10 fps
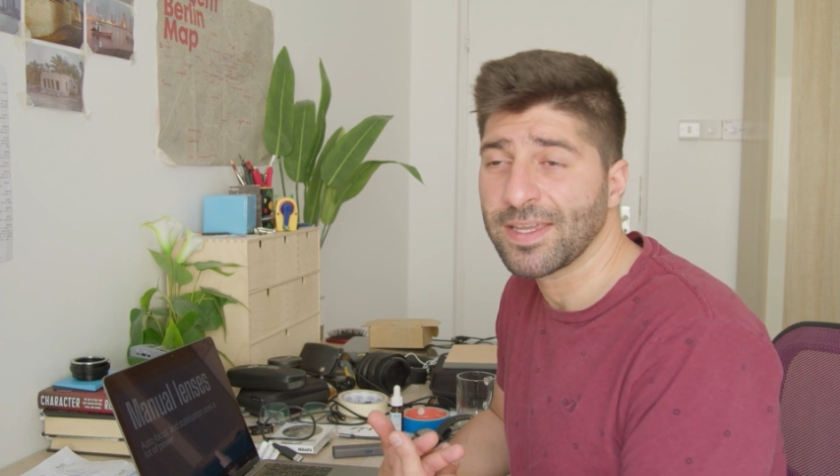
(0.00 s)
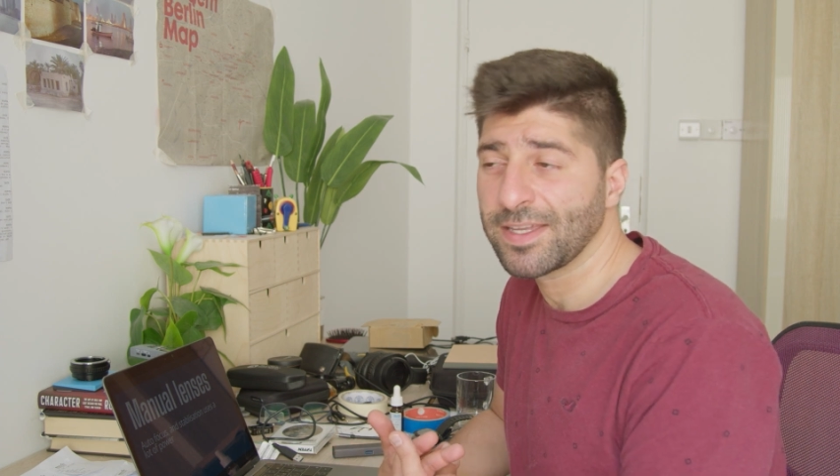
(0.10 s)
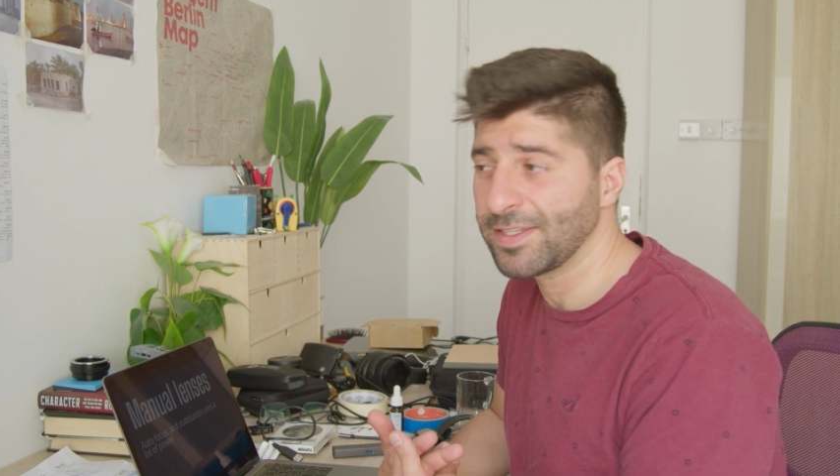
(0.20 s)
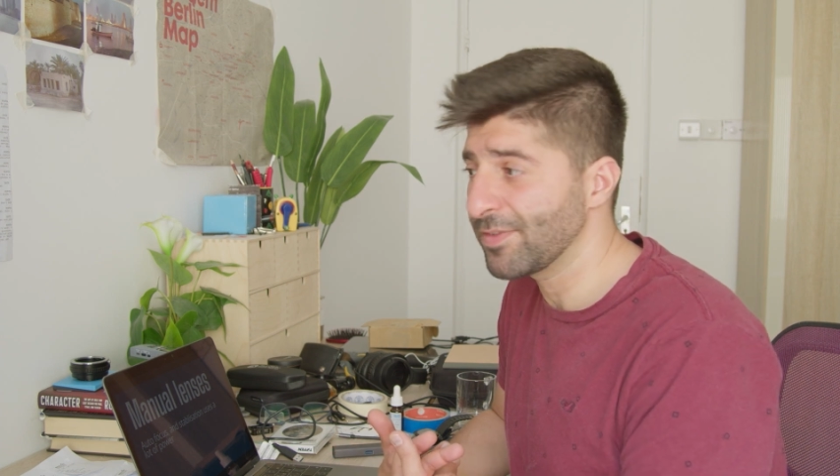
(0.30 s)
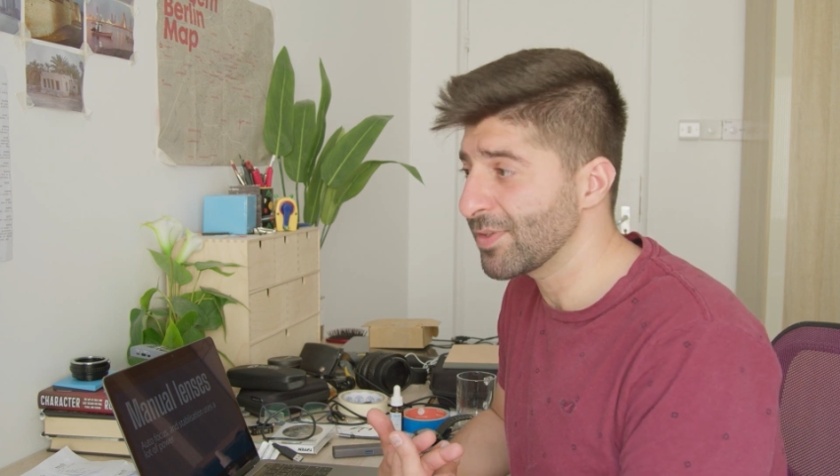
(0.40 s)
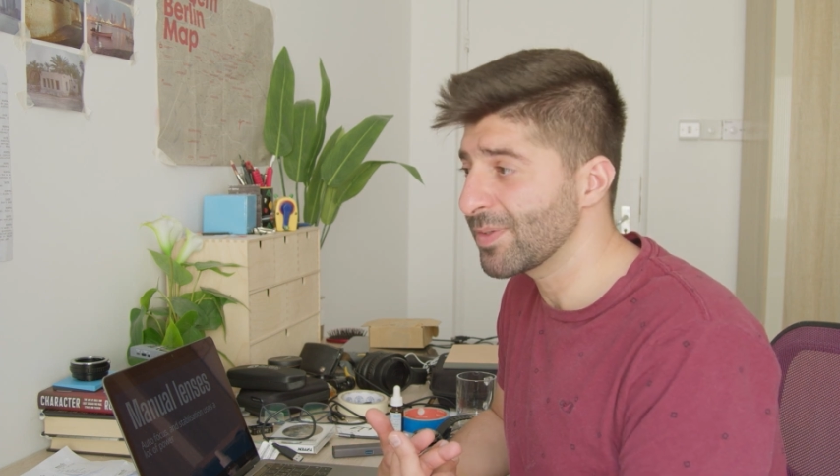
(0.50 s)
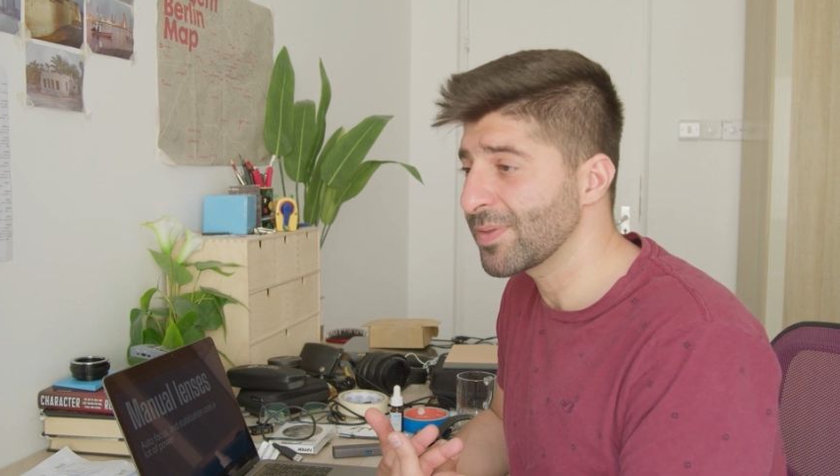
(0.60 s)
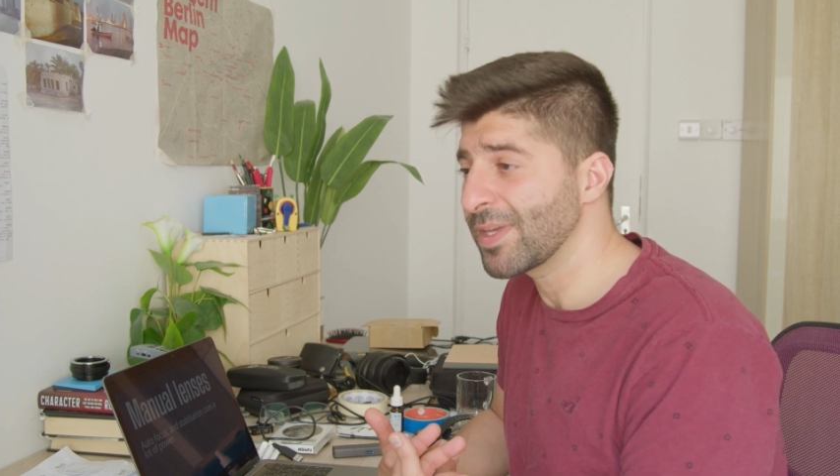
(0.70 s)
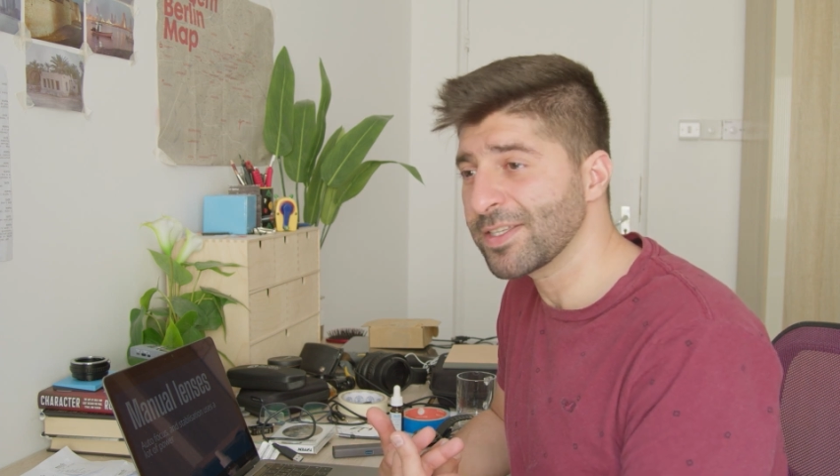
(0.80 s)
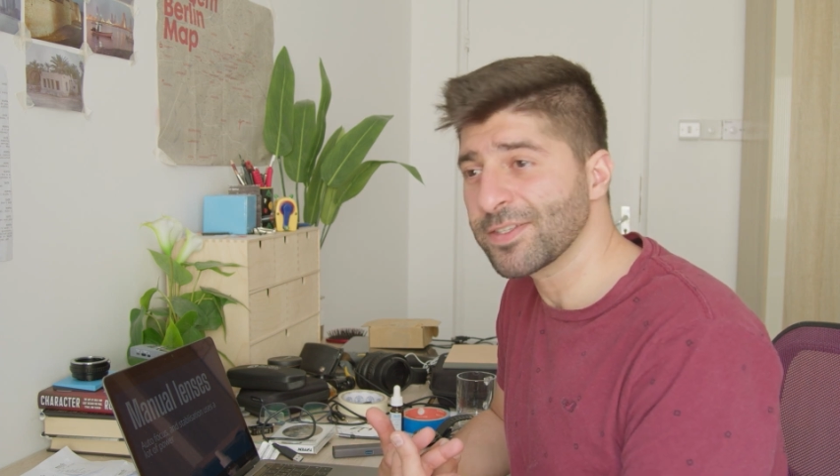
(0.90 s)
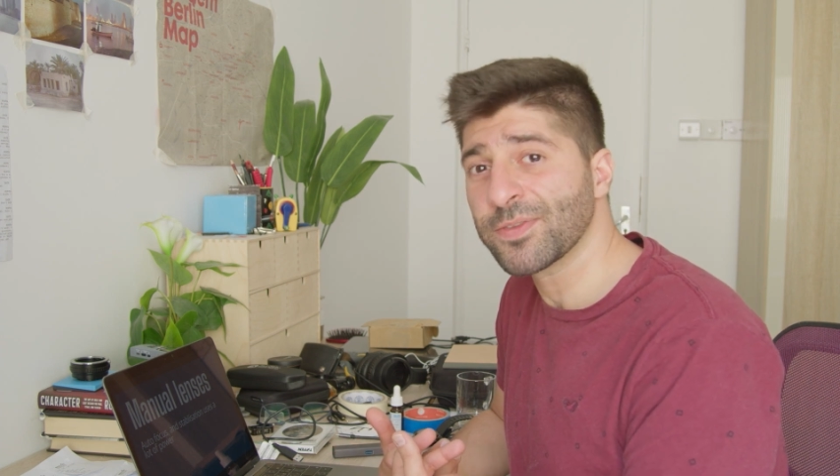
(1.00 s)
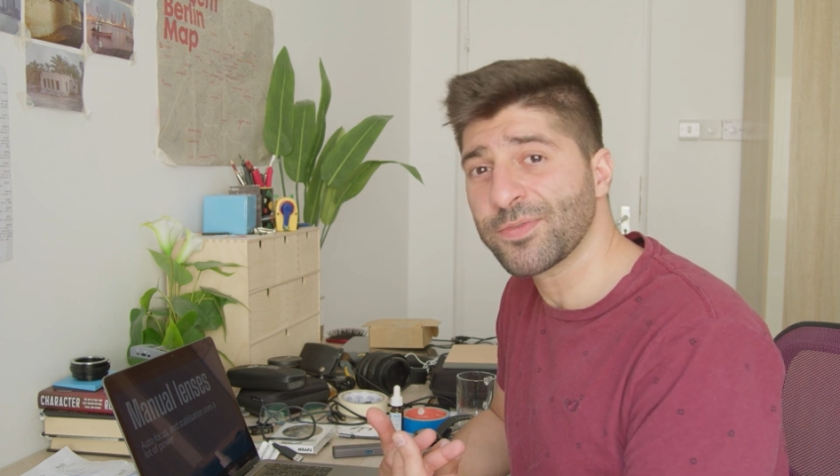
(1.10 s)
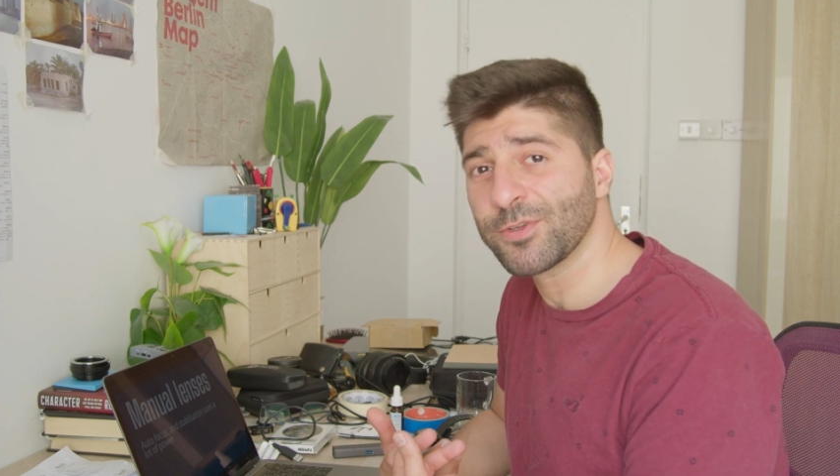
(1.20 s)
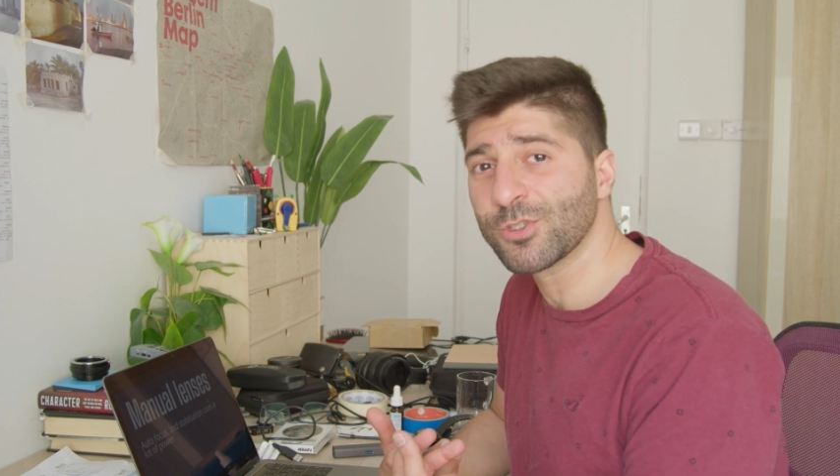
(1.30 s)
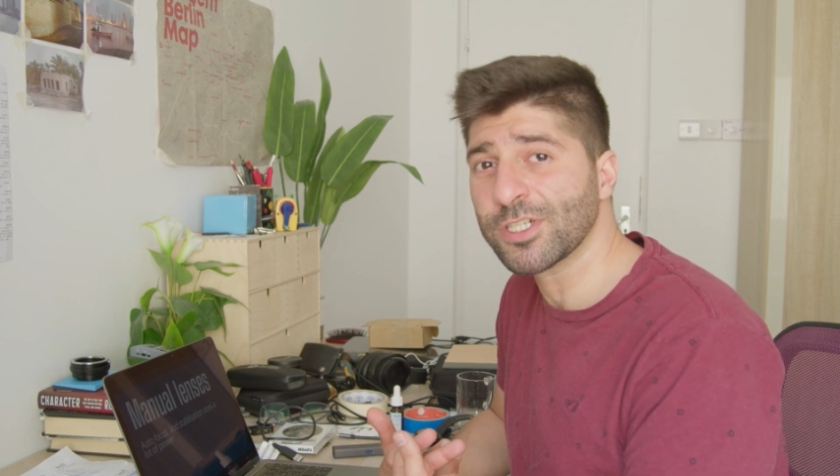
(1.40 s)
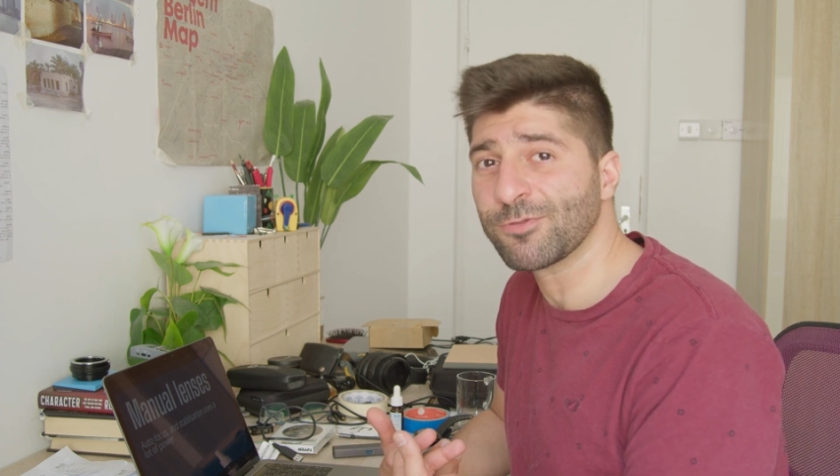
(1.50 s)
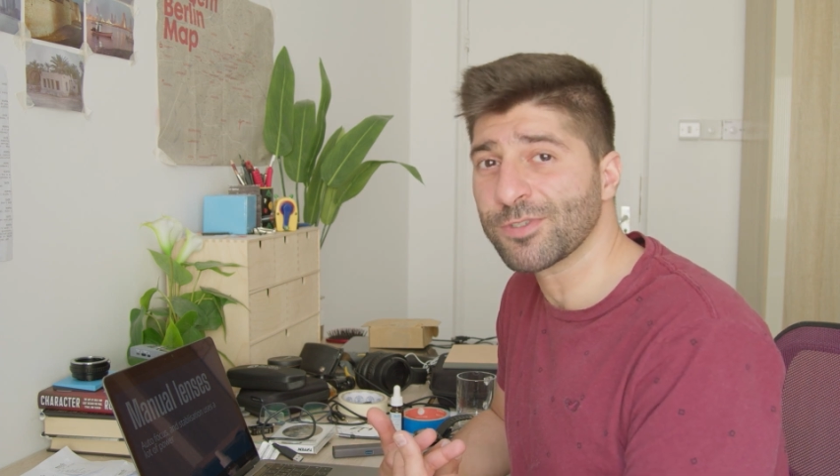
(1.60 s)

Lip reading: And even then in the future,